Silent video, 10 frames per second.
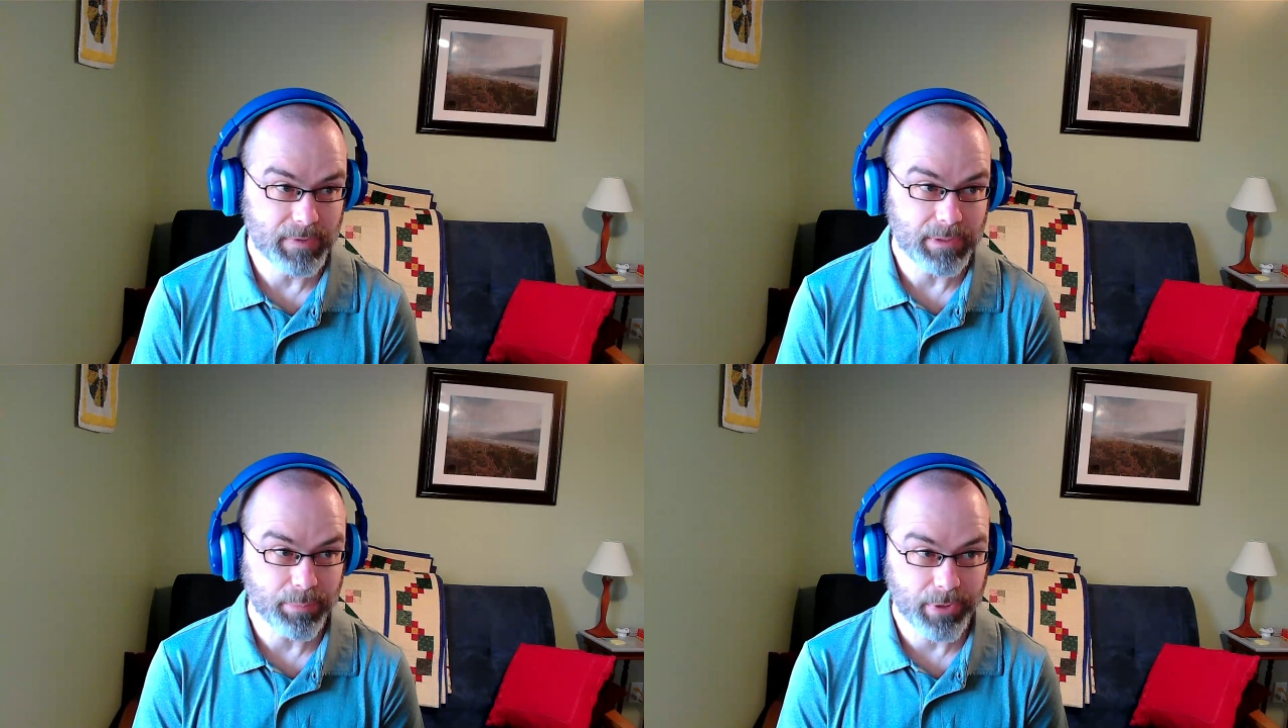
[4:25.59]

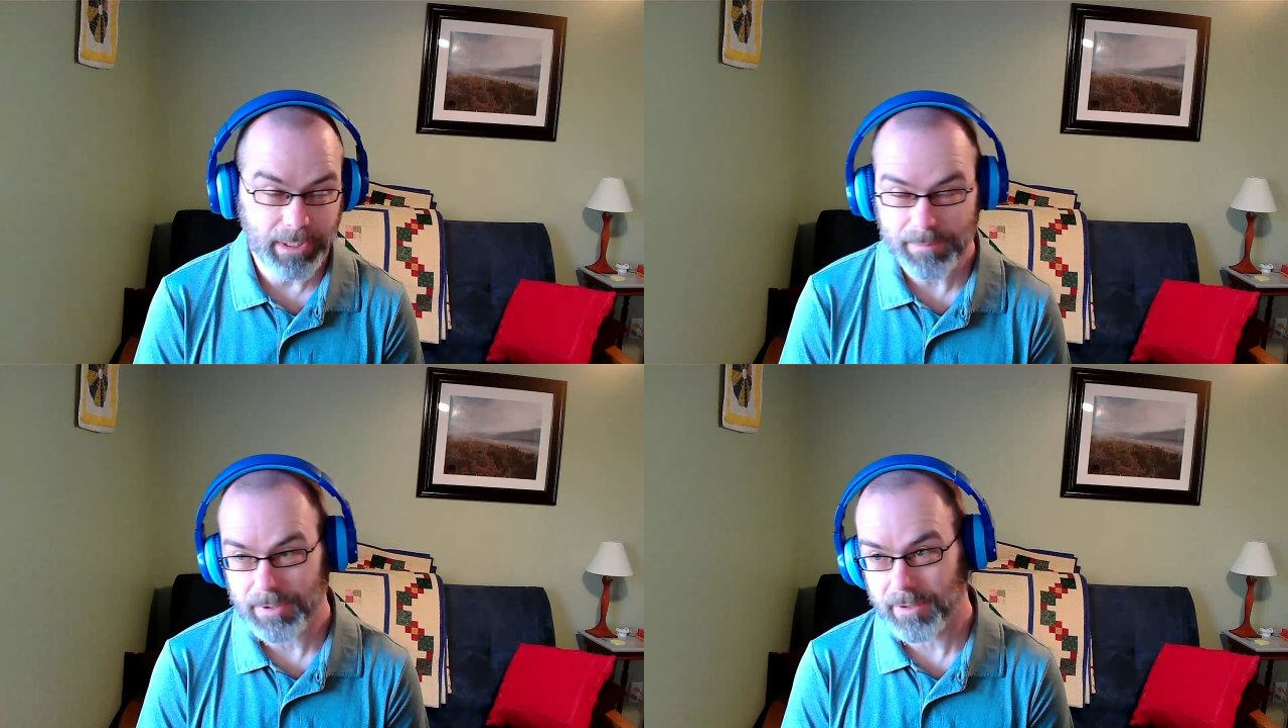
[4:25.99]

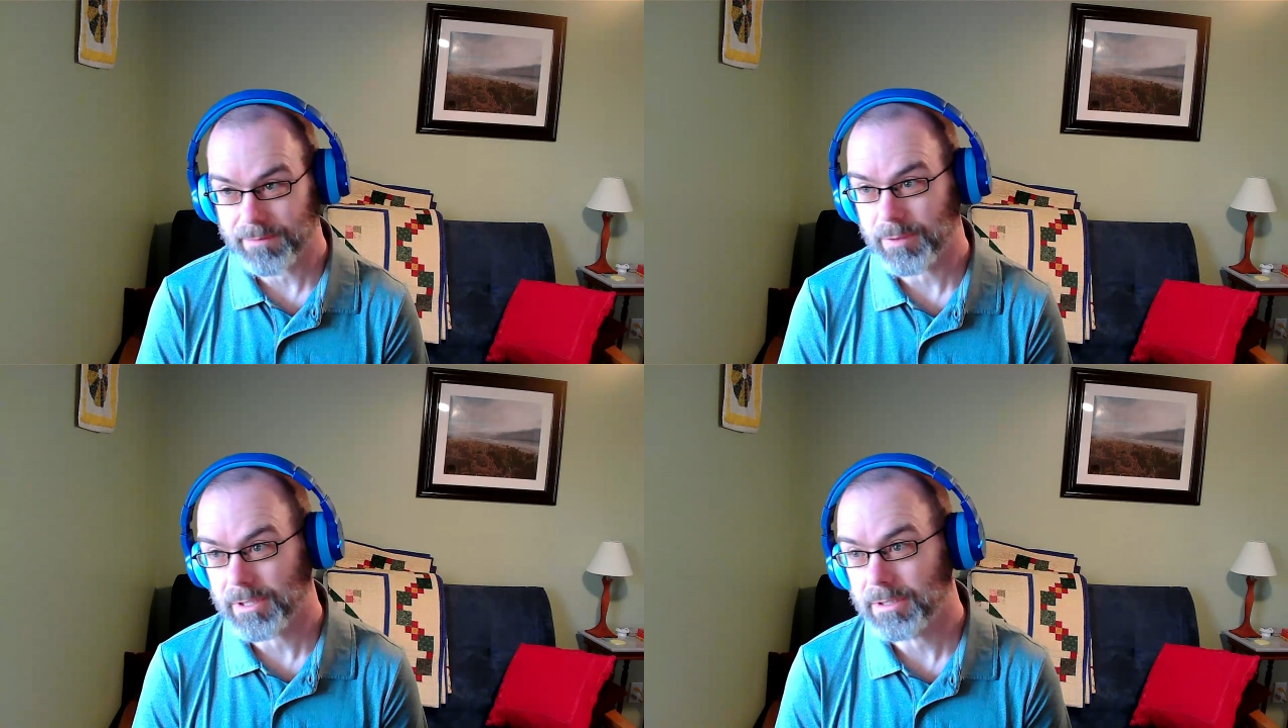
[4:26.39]
supreme
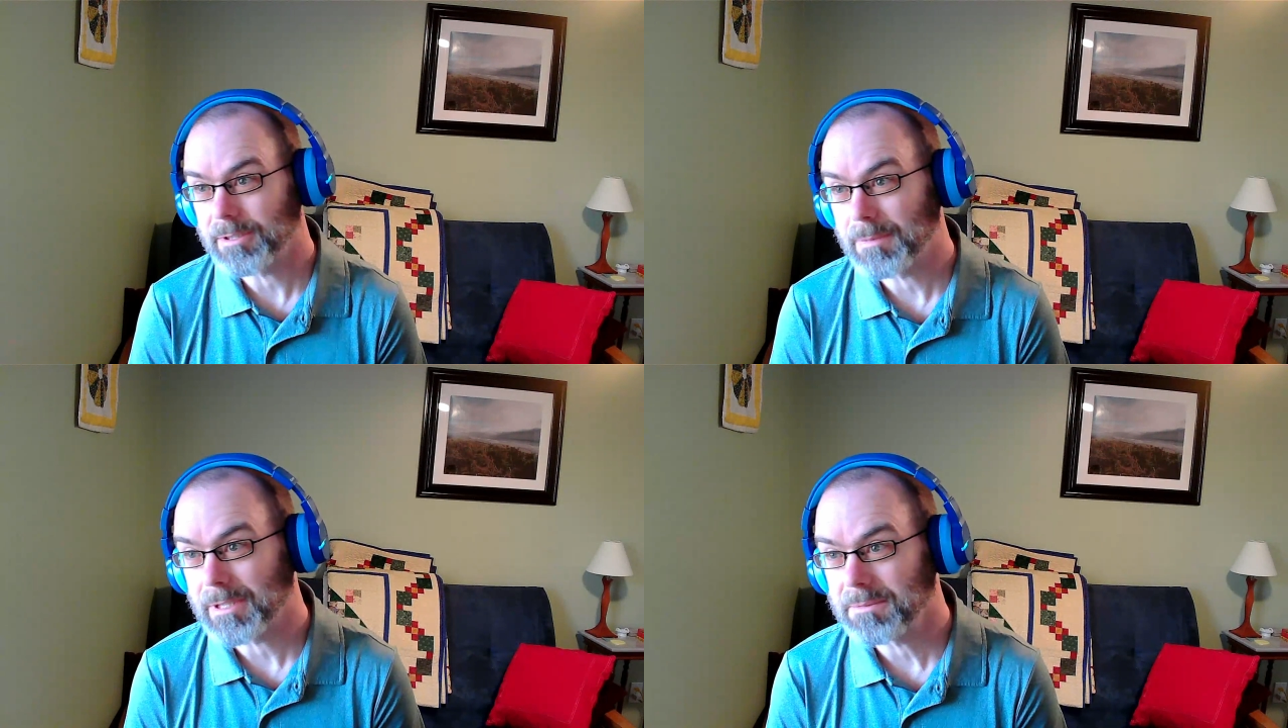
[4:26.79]
software,
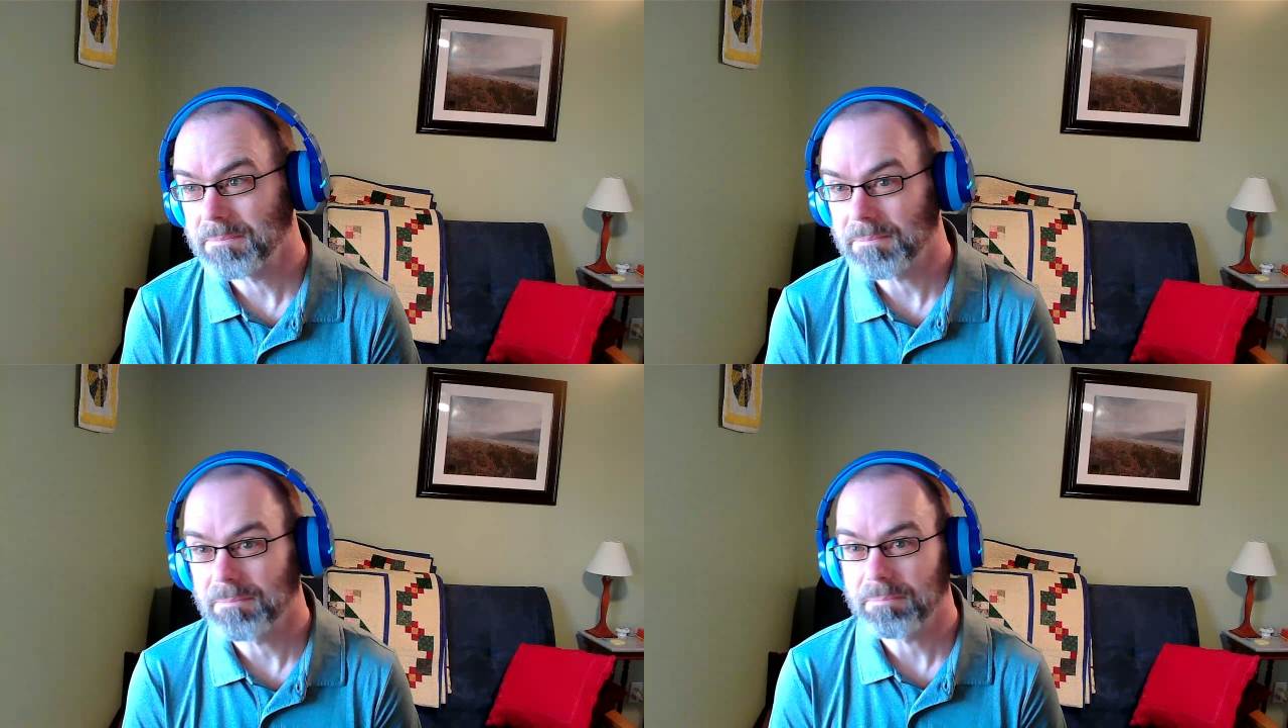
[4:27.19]
in my
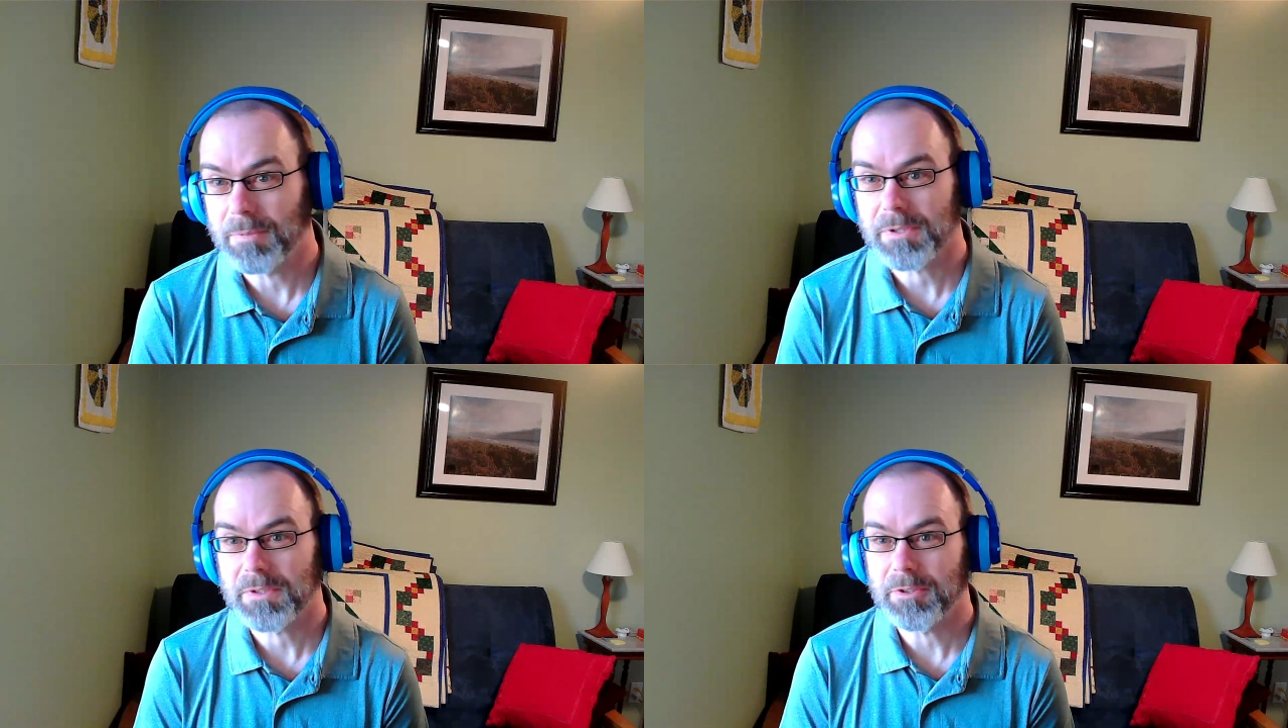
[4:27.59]

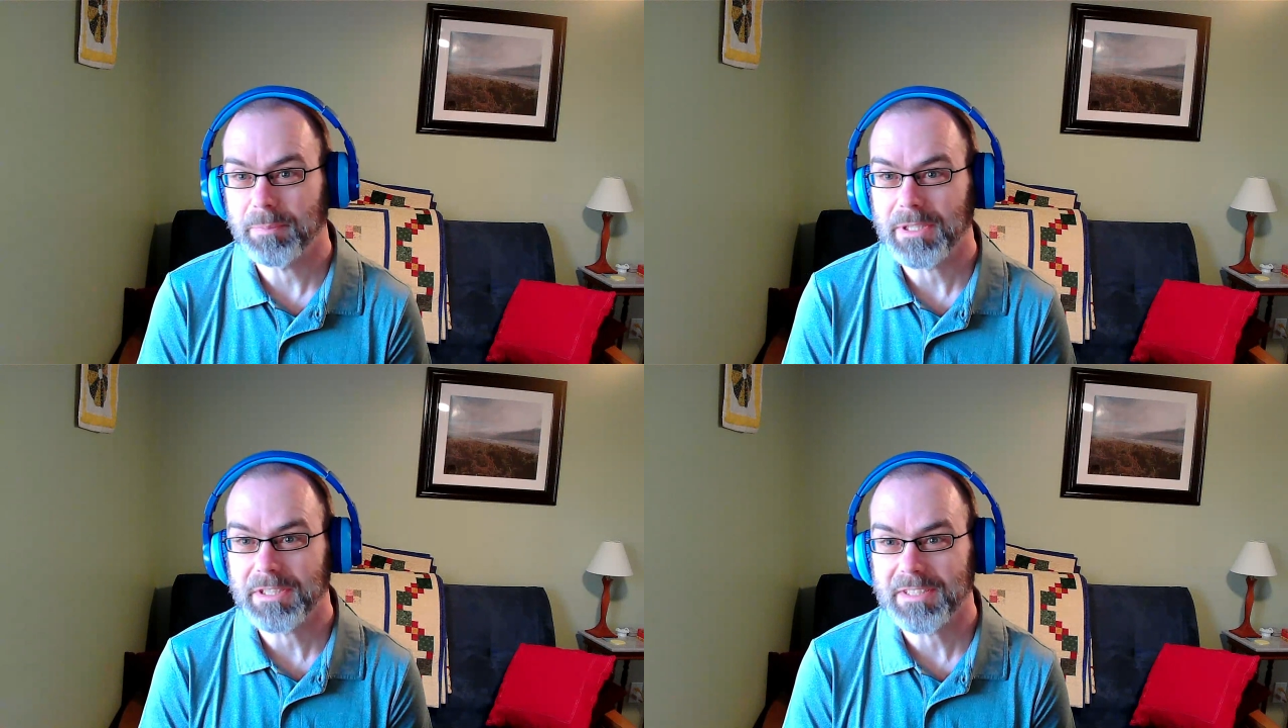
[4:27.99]
personal
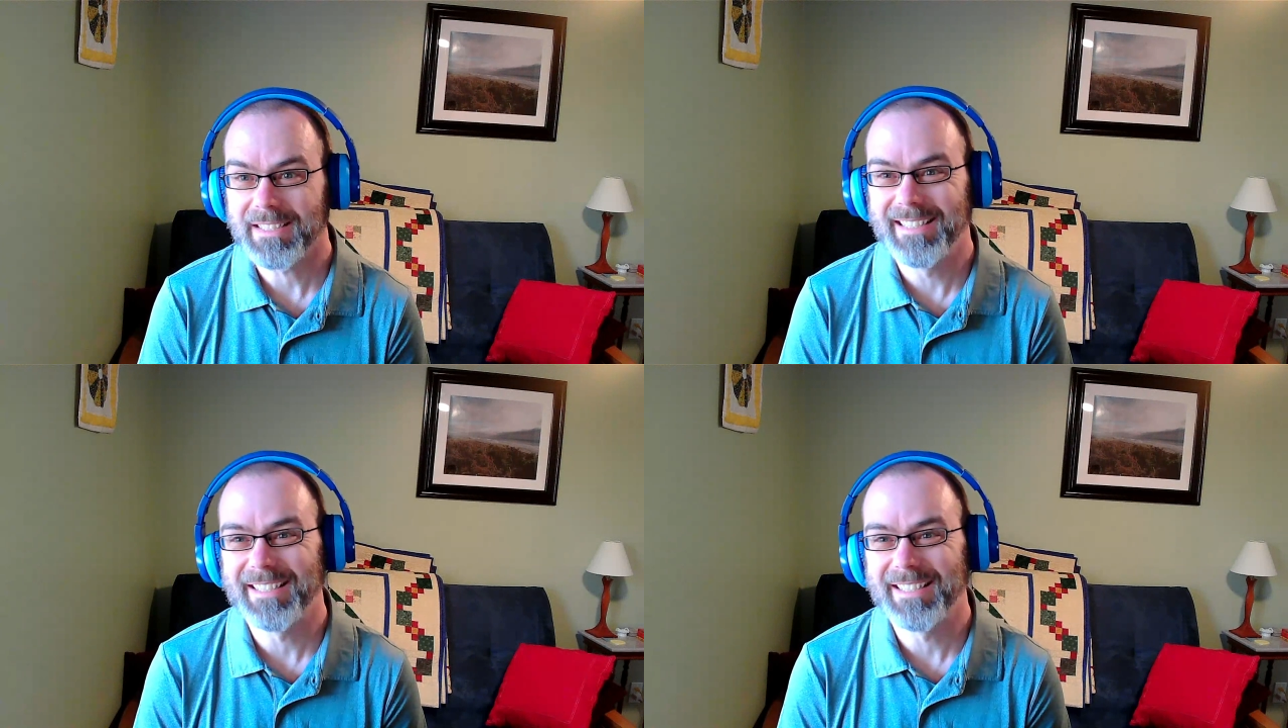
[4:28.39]
opinion,